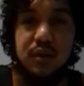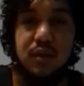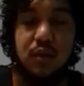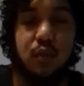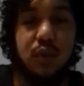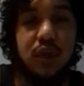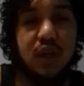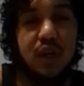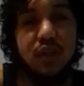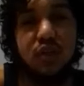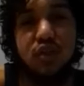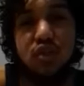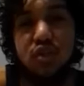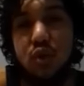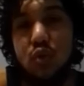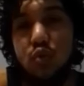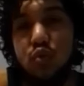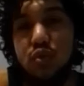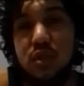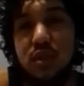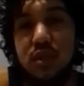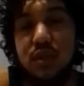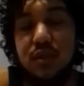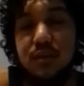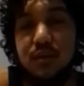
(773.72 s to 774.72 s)
We are
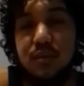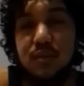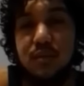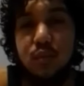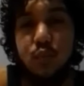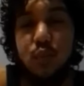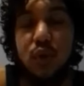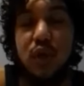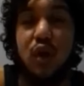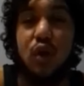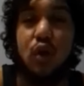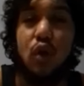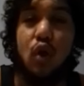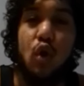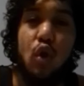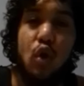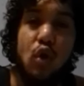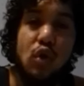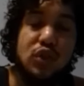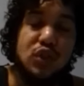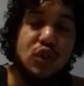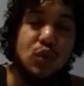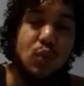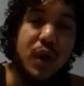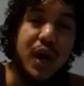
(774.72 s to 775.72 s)
chosen. We are
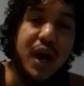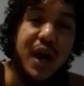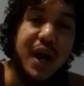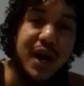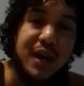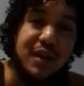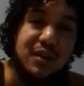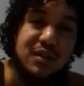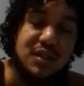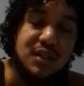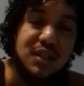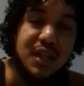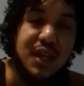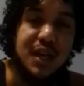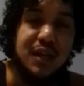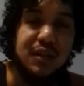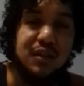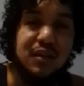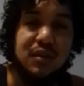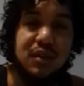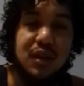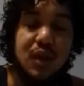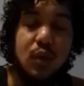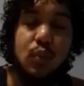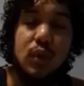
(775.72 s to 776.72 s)
called to a higher
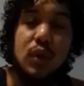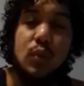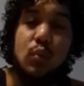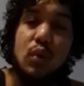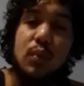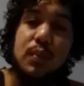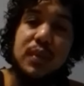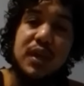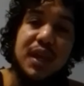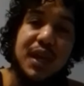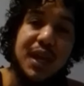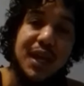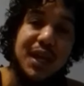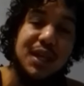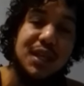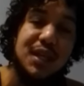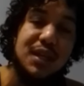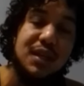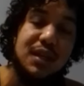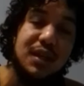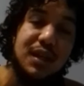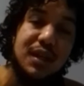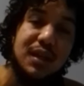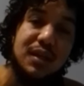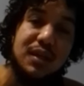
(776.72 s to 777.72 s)
standard, and we will be
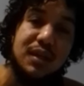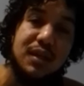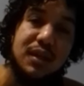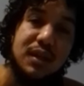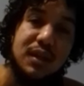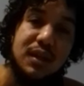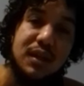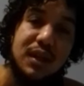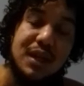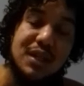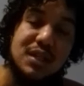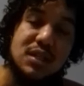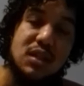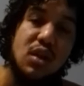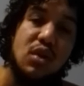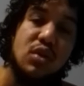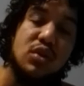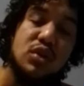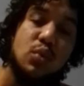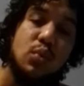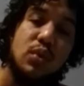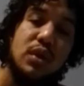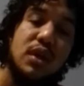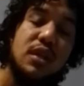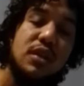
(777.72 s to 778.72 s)
hated as long
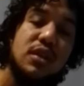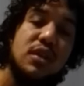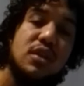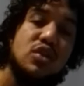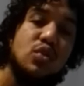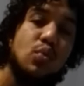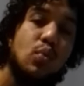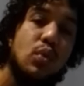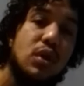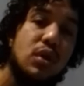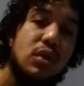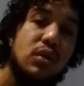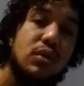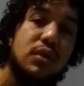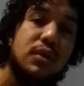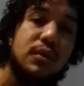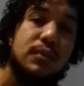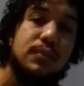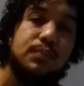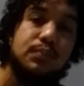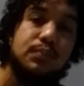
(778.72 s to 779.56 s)
as we're in this world.